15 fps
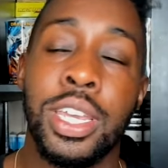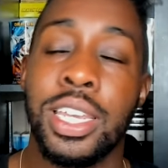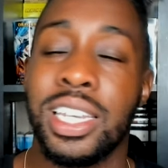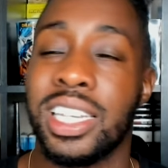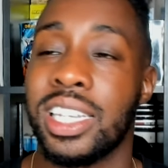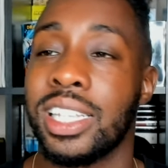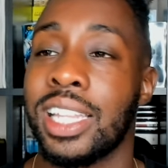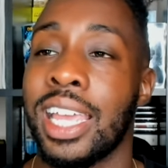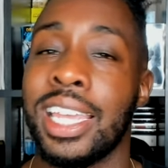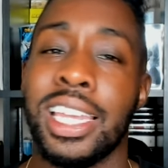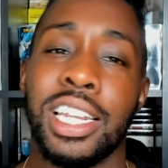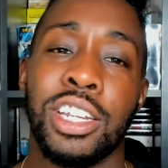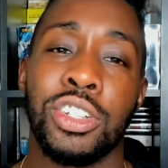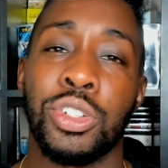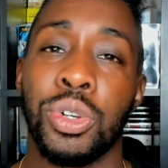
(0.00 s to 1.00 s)
They get
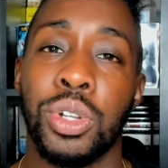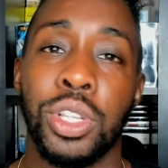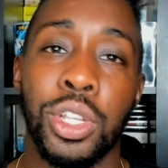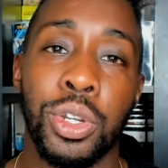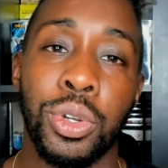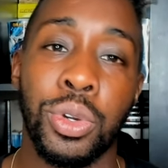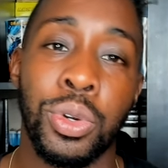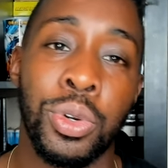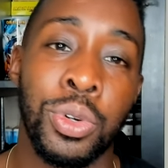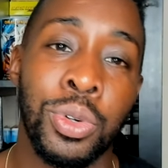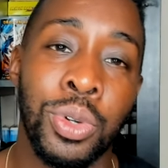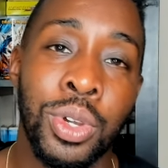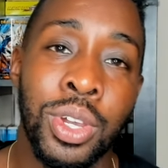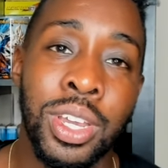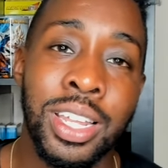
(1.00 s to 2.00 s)
into a little
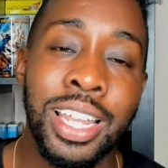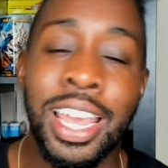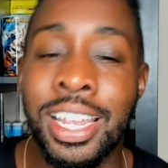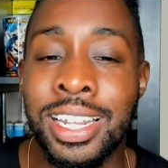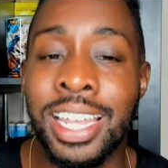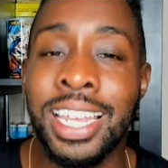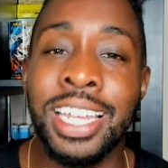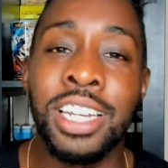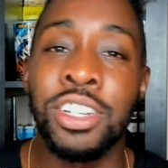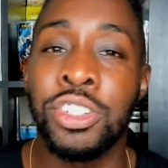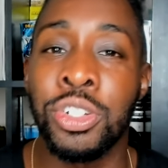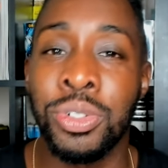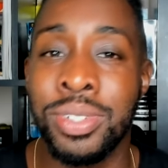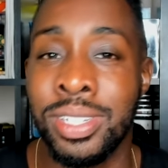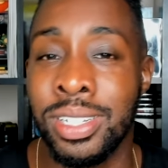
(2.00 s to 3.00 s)
they they get into
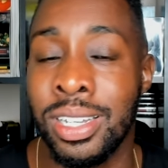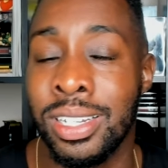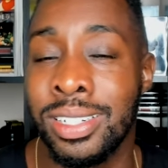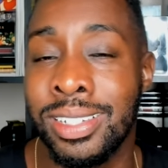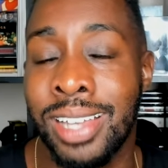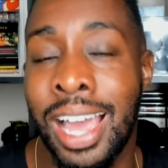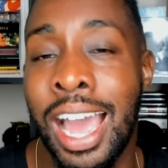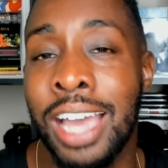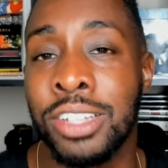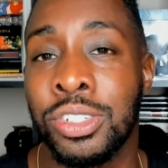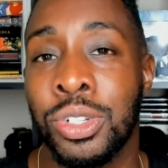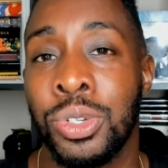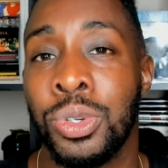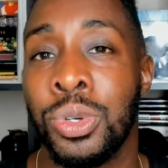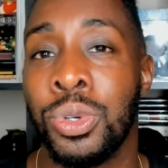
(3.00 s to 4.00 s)
uh, the high
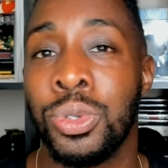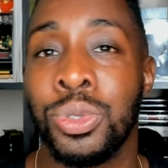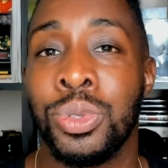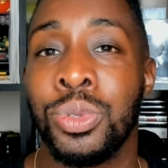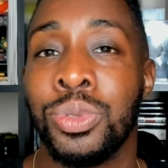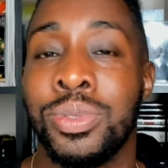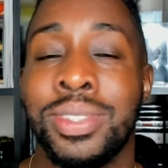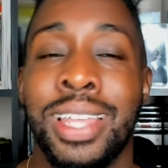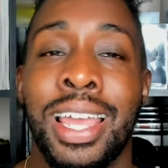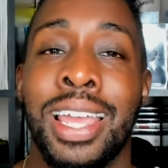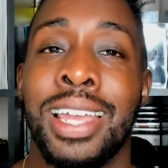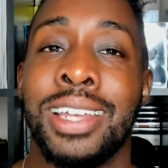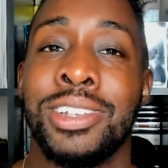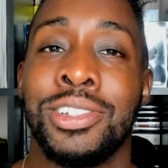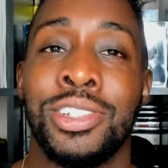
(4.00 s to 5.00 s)
school
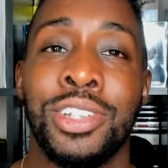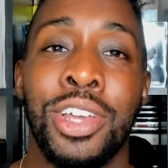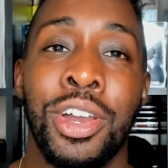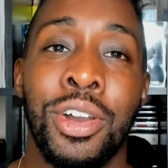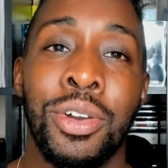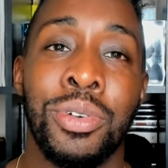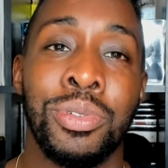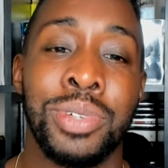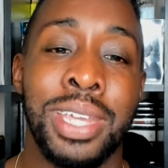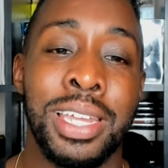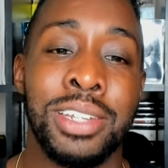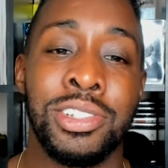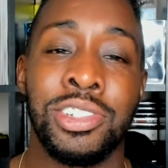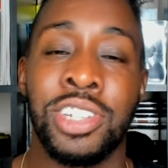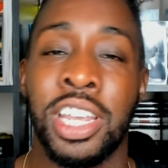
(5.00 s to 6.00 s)
things, you know, getting
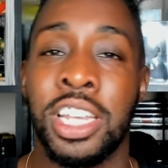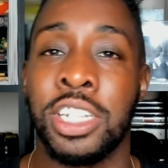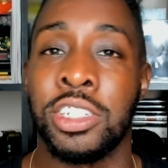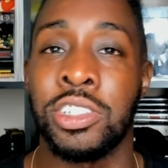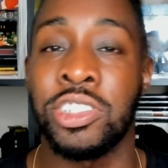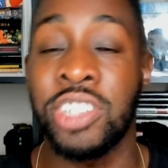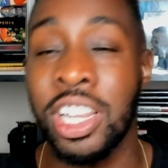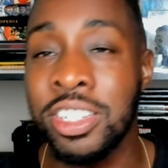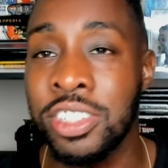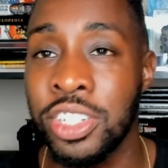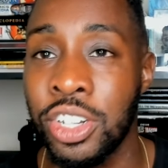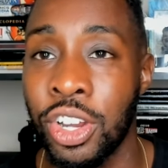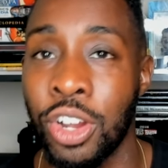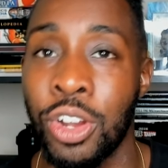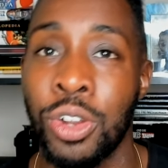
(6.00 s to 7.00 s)
chased, chasing
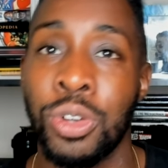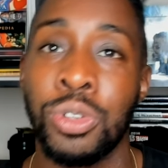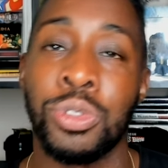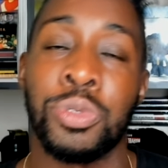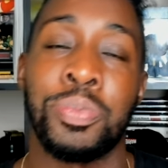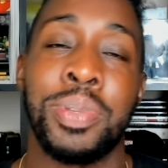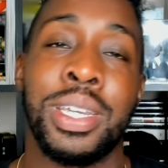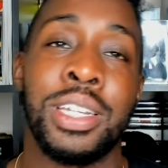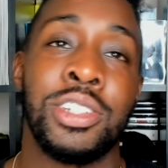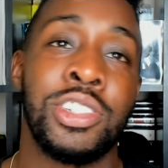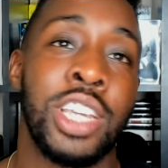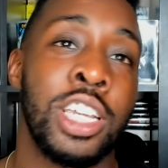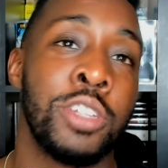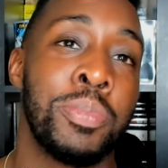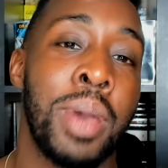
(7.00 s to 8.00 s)
girls, being
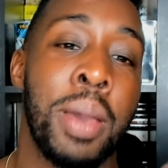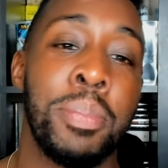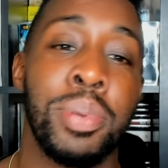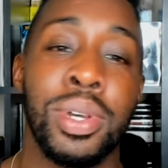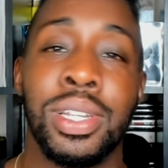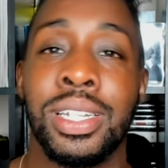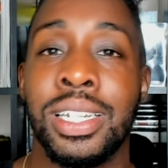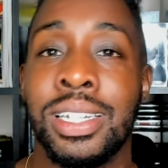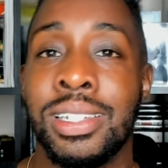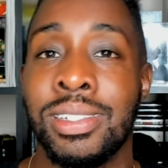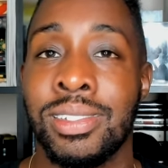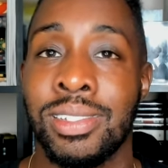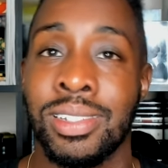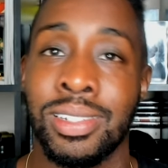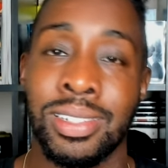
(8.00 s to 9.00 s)
chased by bullies,
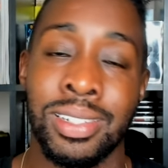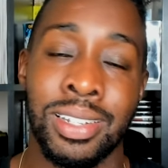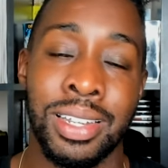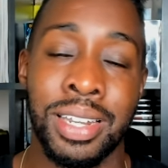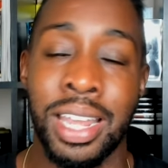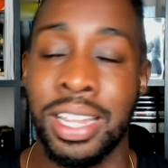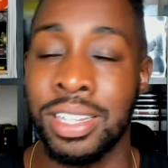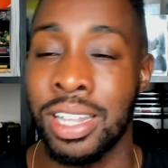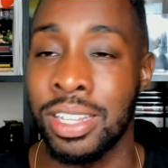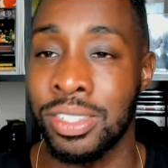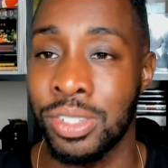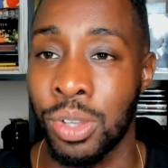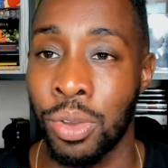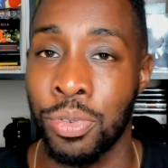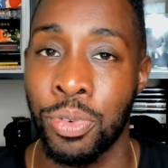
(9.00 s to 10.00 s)
uh, and, and and
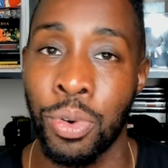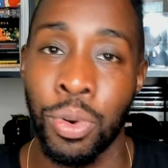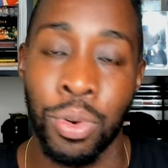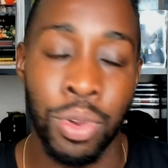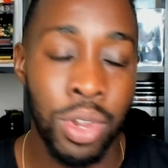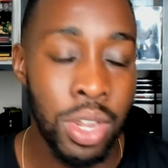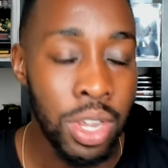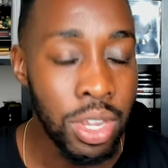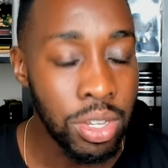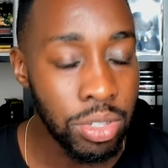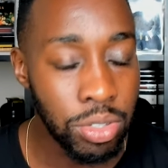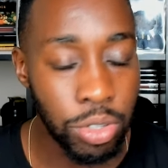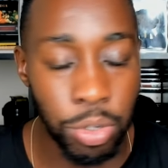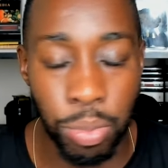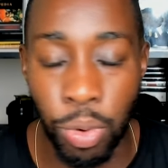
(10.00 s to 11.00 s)
so forth. So
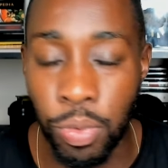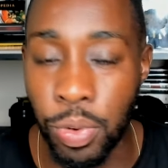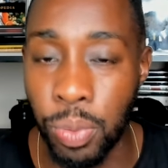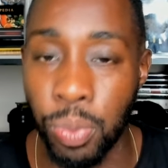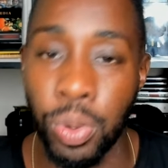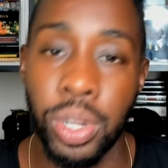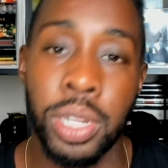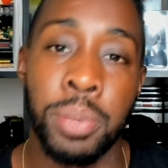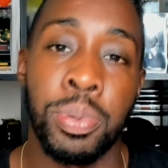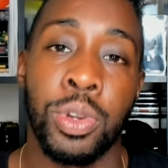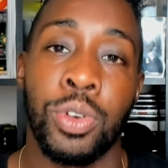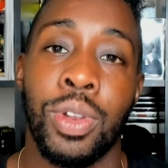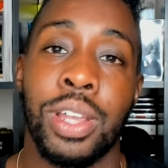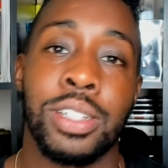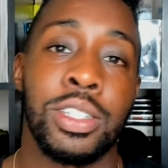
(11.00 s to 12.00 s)
the movie really
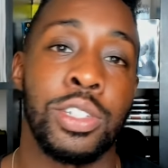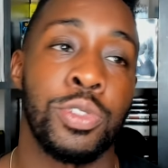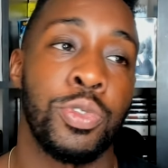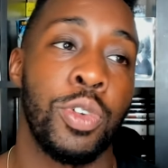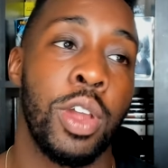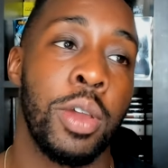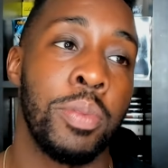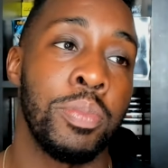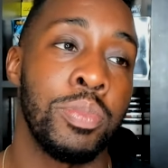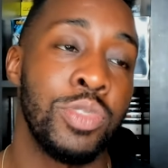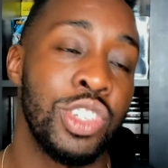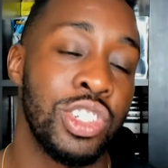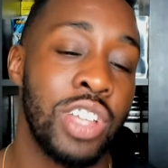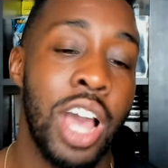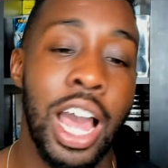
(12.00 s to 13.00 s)
progresses from
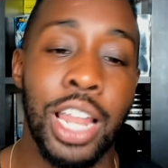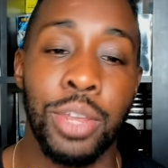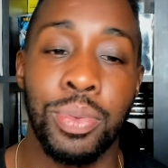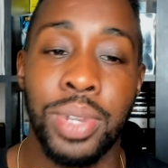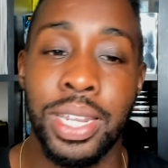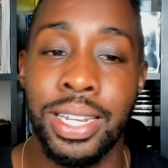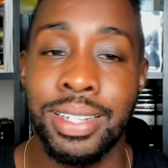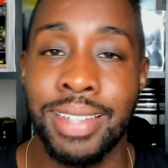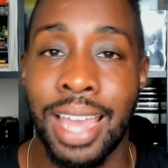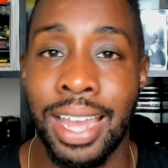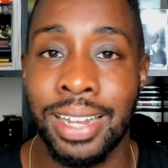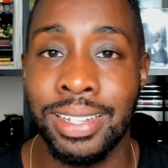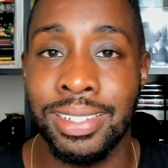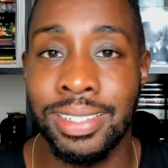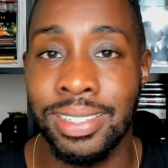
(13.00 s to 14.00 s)
just Halloween
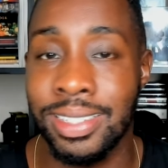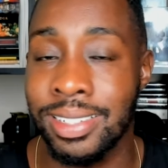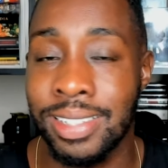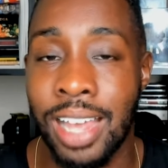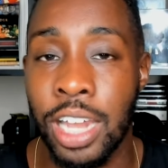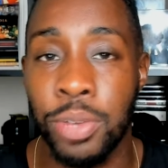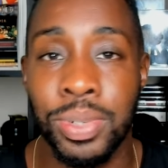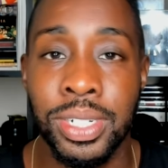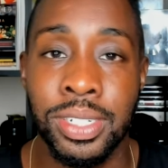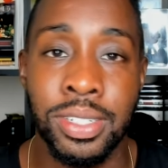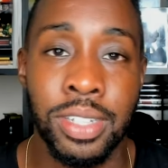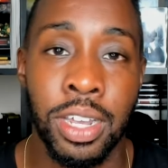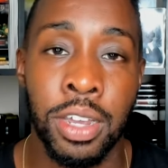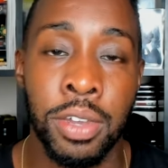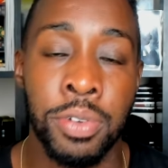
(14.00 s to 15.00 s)
tack, this Halloween
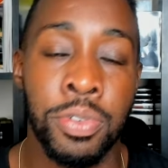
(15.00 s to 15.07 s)
stuff,